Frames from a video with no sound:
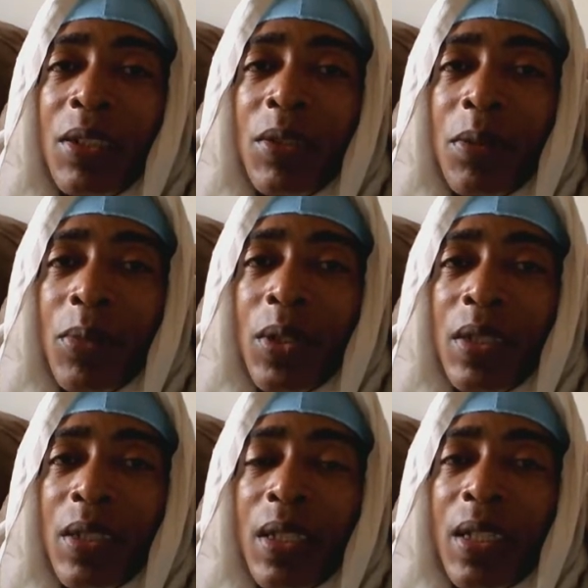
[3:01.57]
so
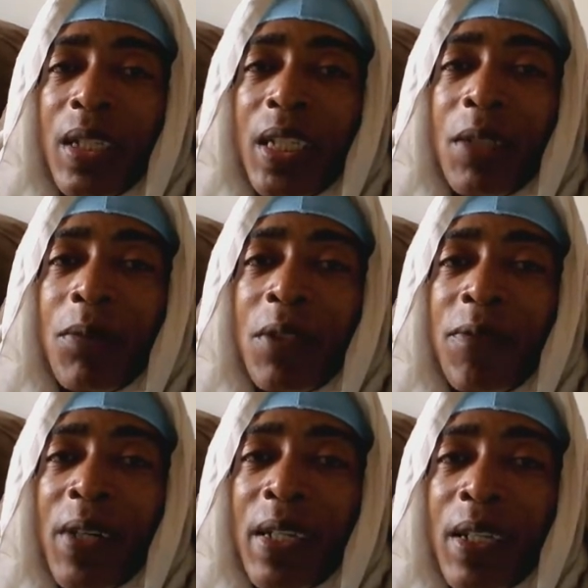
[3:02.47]
much. He was
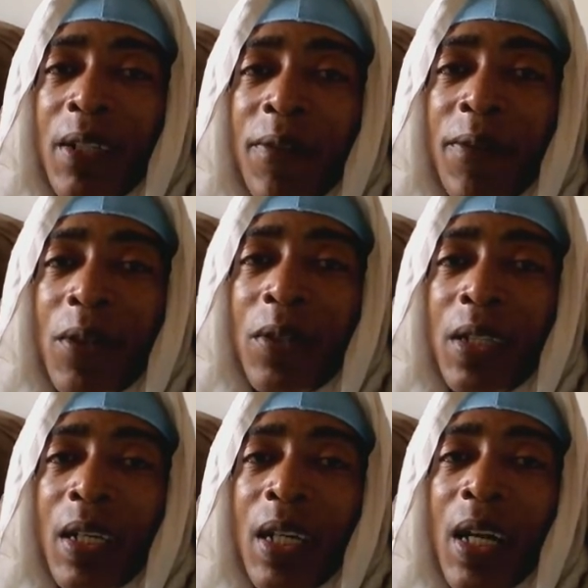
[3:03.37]
finally found
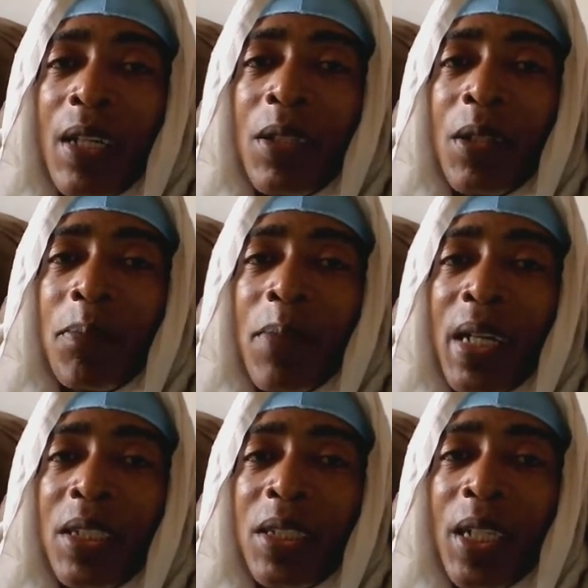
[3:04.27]
and caught up
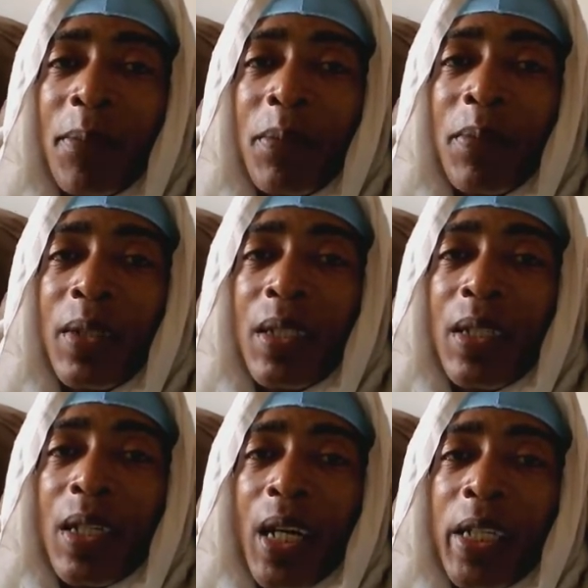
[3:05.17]
by Shem,
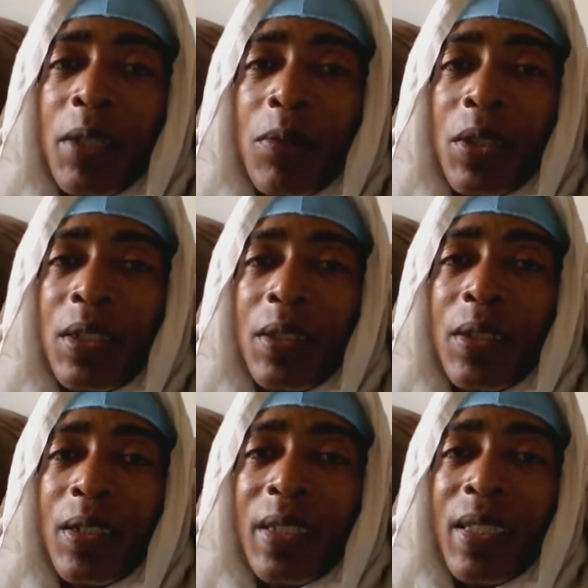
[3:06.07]
and he was
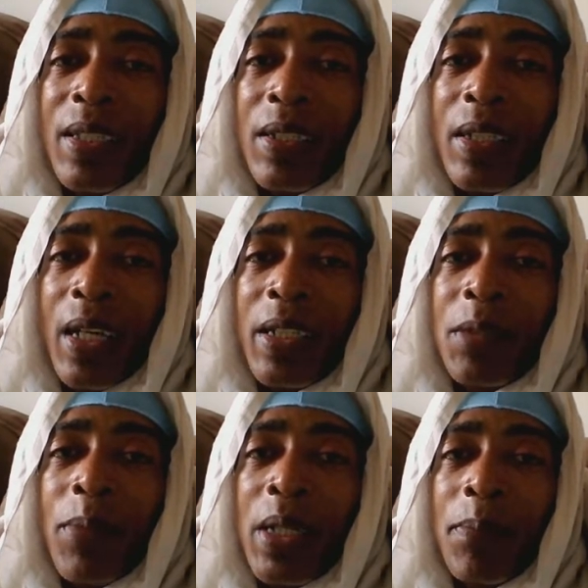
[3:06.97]
killed, and his
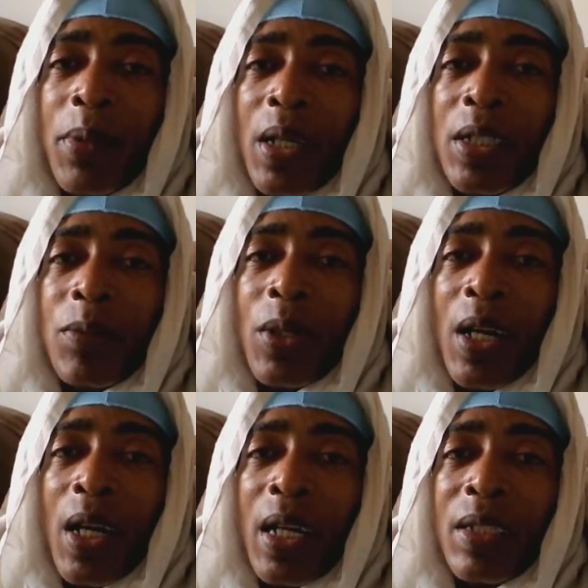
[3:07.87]
body parts were
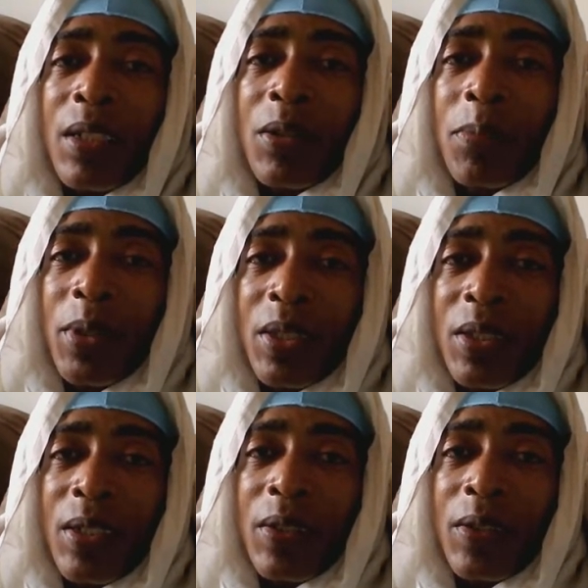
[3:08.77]
hacked to
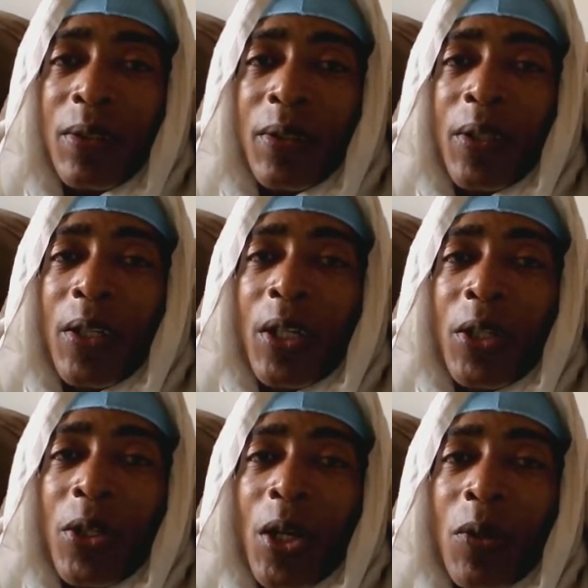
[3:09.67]
pieces.
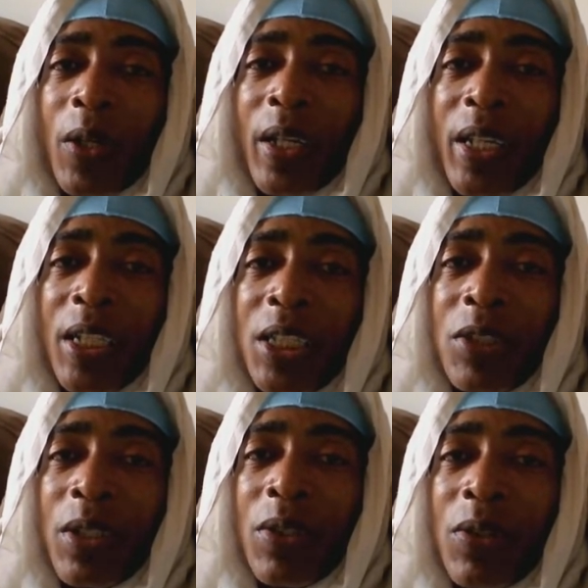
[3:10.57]
Now,
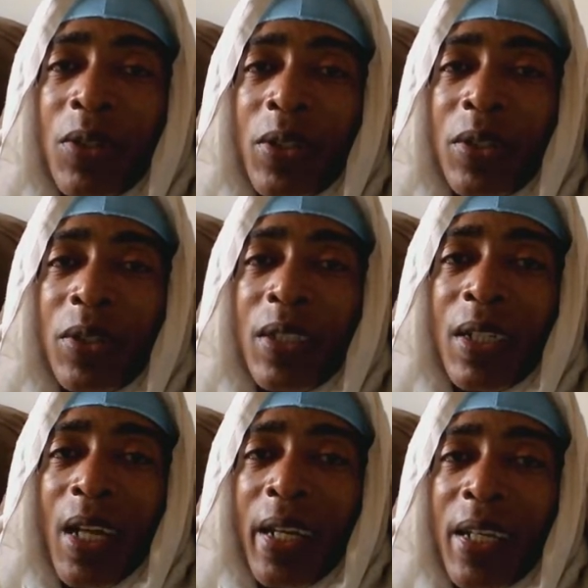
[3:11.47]
history told us
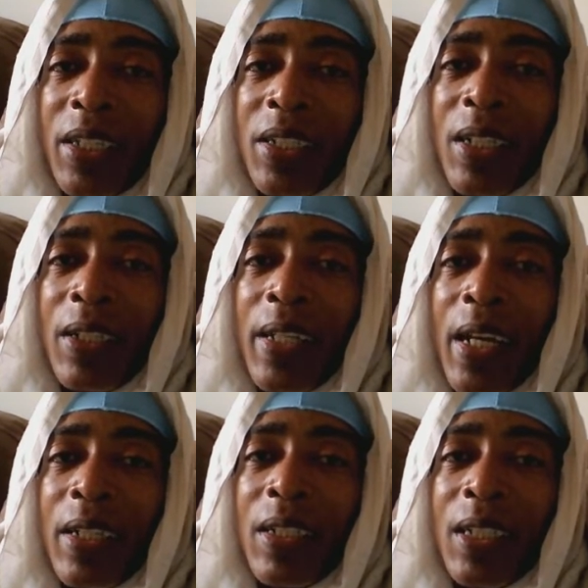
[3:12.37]
and legend
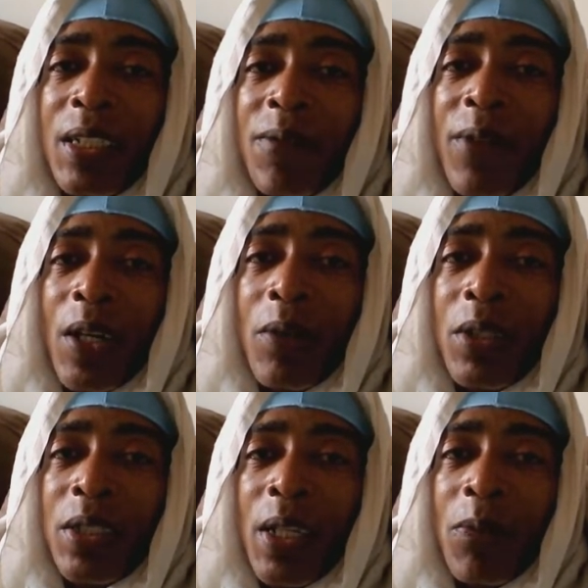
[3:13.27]
that his
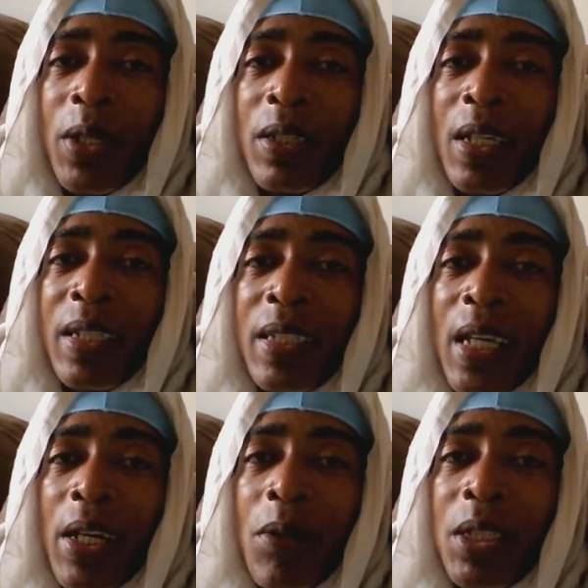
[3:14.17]
followers they went and
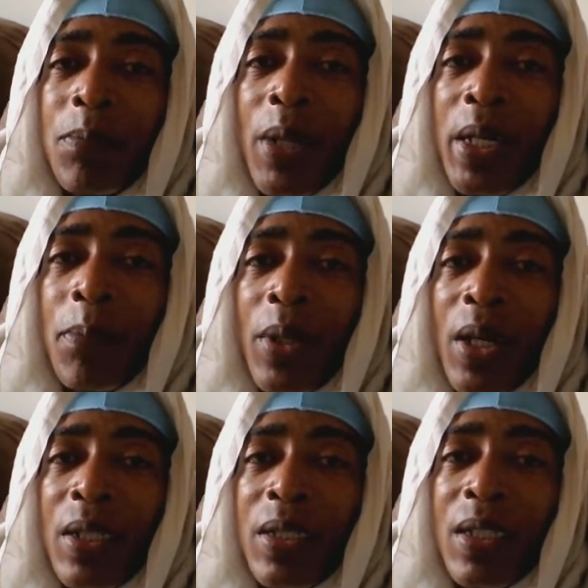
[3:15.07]
gathered his body
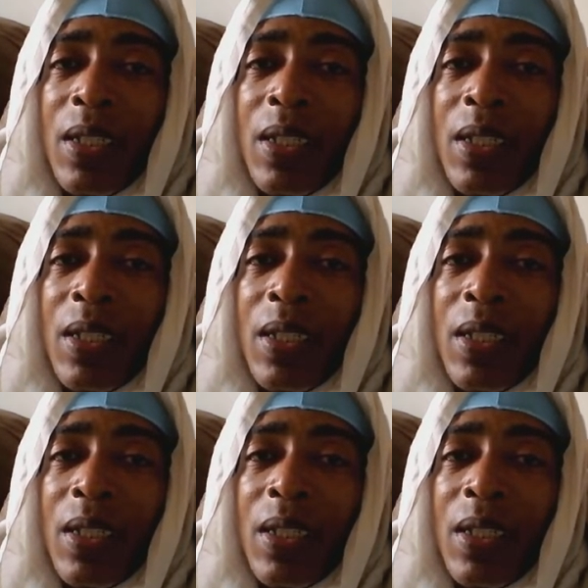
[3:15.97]
parts